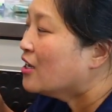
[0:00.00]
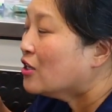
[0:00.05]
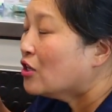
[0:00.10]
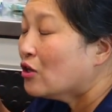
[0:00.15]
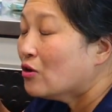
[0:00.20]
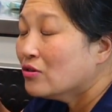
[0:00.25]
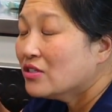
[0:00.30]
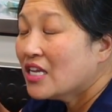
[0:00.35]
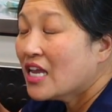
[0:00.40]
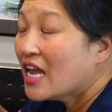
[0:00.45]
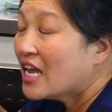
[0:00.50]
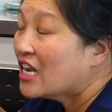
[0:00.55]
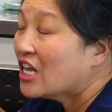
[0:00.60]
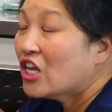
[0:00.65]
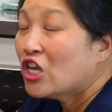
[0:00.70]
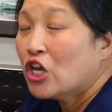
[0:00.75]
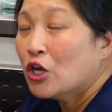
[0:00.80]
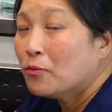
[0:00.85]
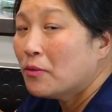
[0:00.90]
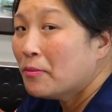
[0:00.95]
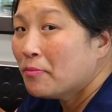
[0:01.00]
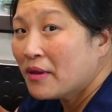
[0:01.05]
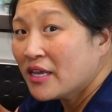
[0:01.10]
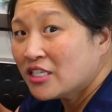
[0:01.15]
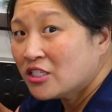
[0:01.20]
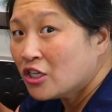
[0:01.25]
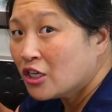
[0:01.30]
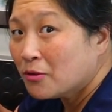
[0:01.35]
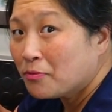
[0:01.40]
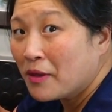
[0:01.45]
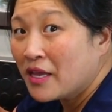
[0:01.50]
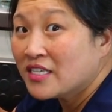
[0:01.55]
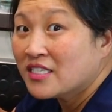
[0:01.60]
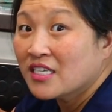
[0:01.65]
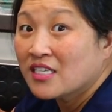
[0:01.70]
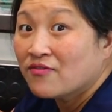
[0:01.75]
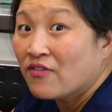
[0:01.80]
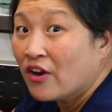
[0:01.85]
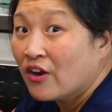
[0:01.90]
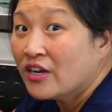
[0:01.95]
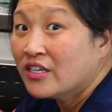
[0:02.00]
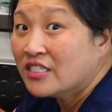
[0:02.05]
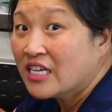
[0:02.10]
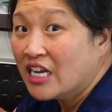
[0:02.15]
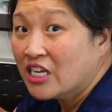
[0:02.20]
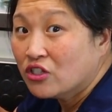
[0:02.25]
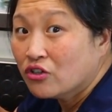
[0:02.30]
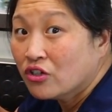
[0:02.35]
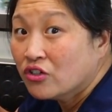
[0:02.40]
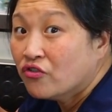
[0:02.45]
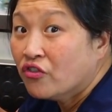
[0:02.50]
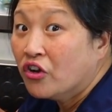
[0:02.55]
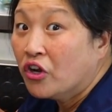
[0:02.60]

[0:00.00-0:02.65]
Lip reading: Using any human-based toothpaste is very dangerous